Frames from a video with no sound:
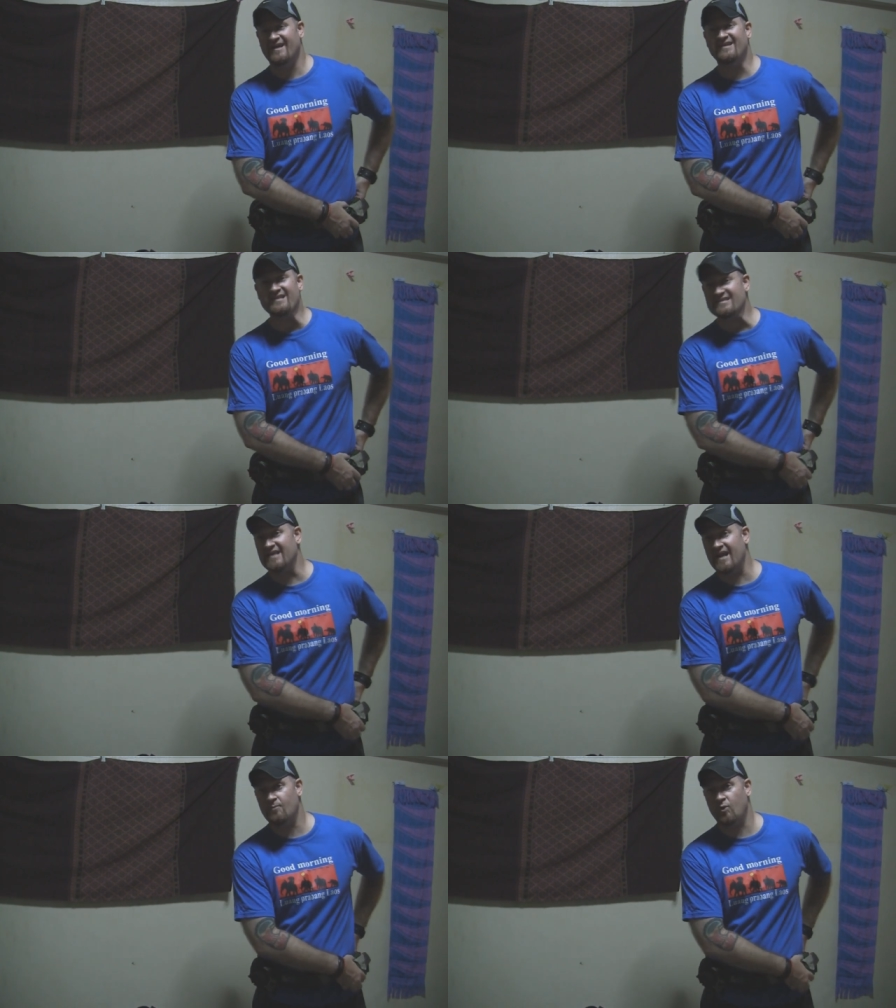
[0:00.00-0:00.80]
in the
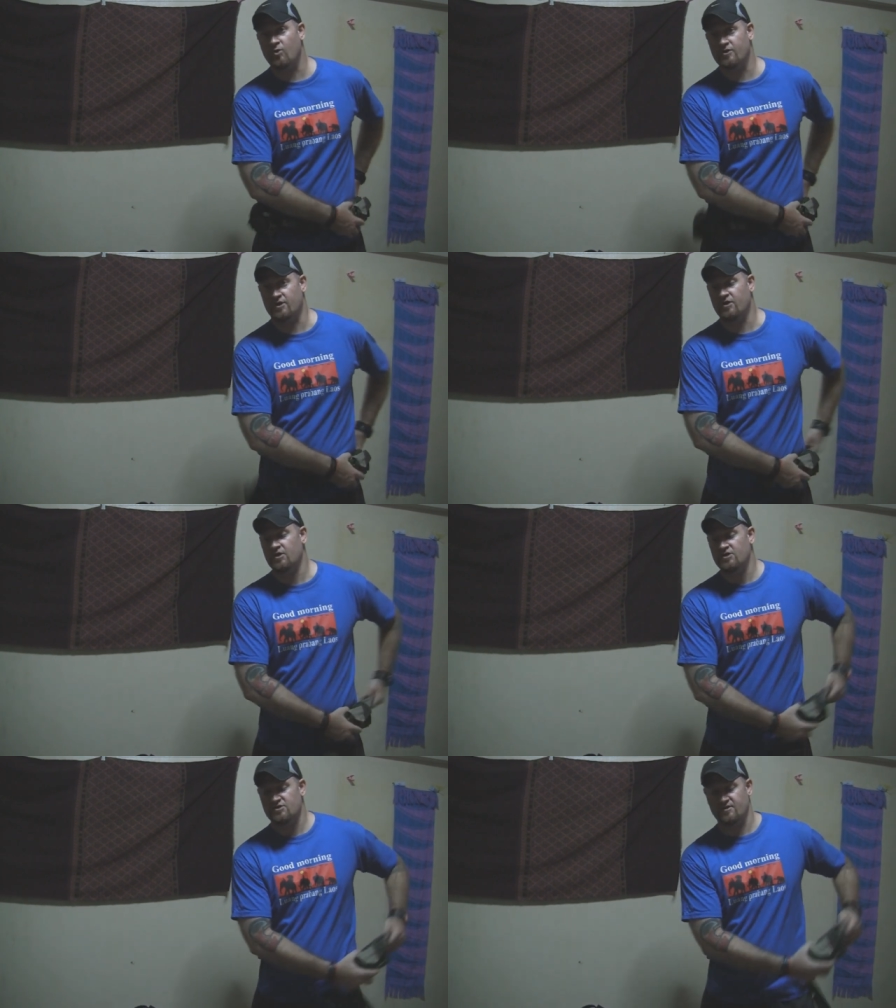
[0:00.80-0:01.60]
same order
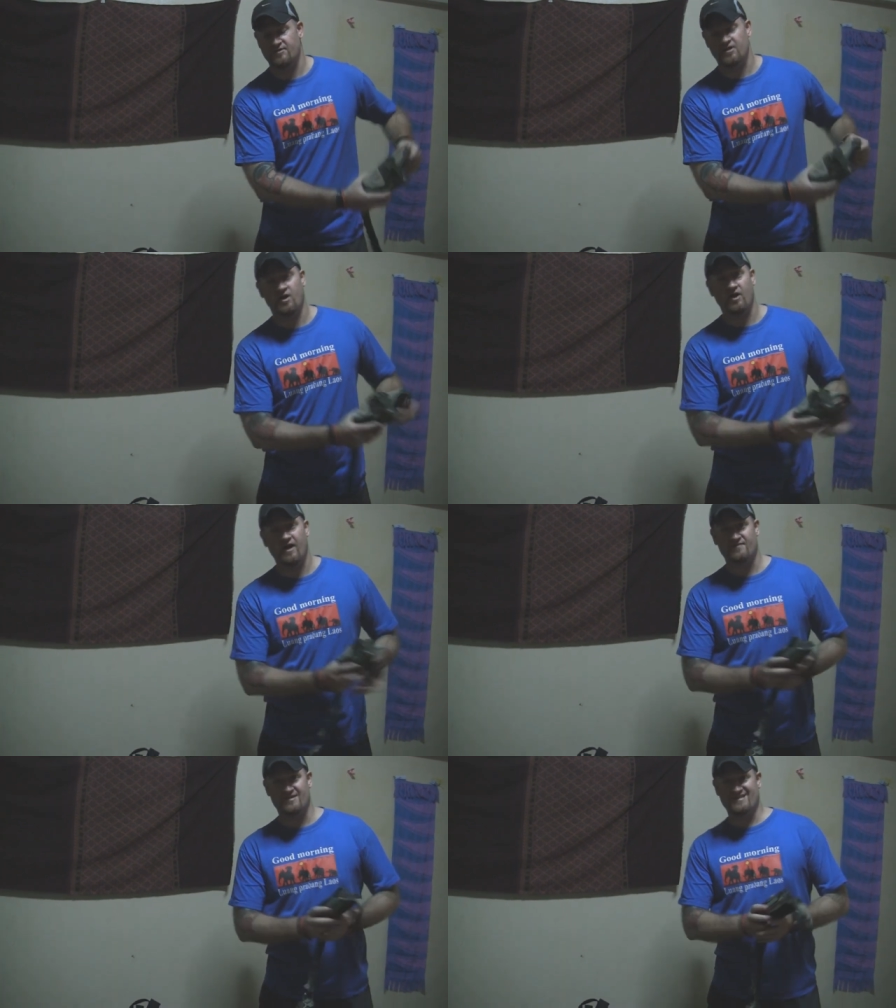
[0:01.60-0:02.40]
so that they all
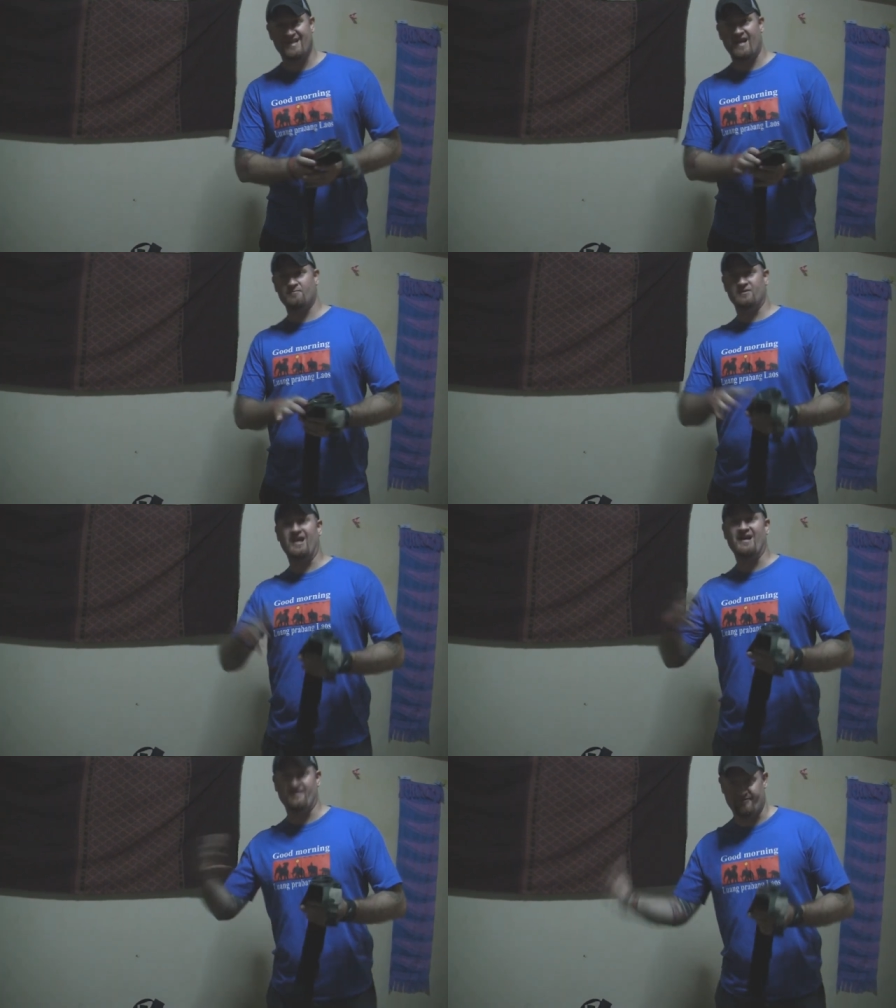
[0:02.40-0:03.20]
have the same
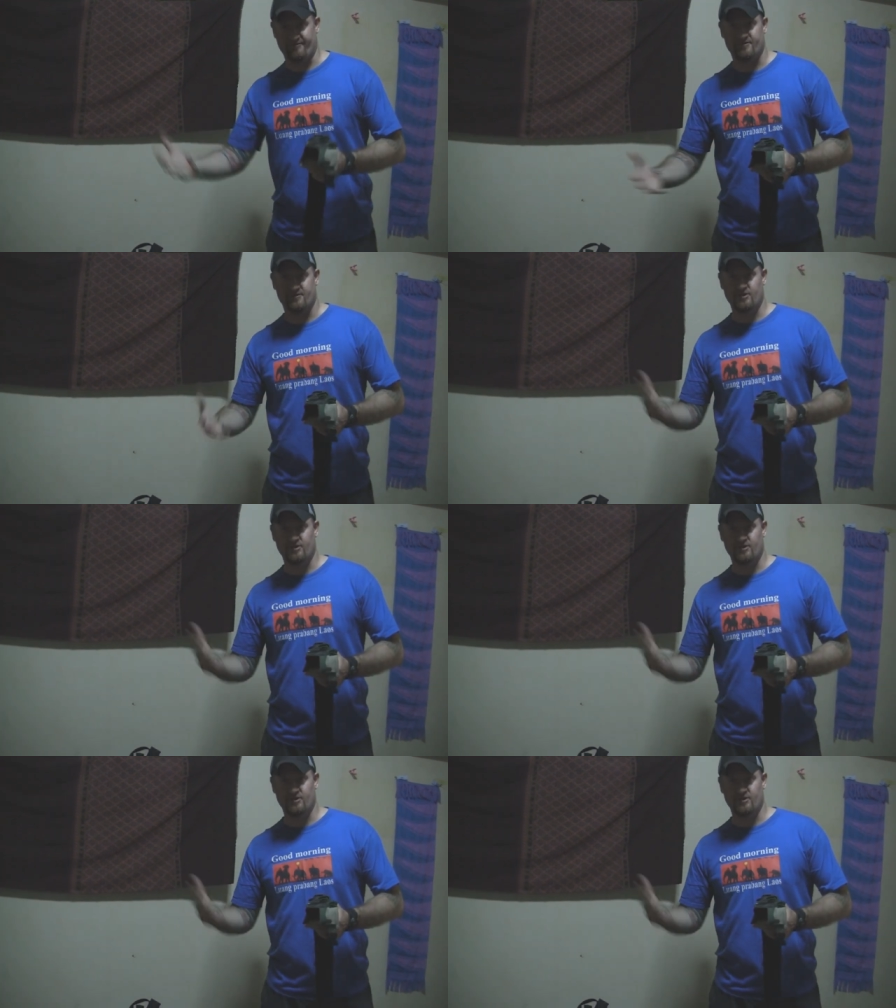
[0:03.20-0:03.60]
life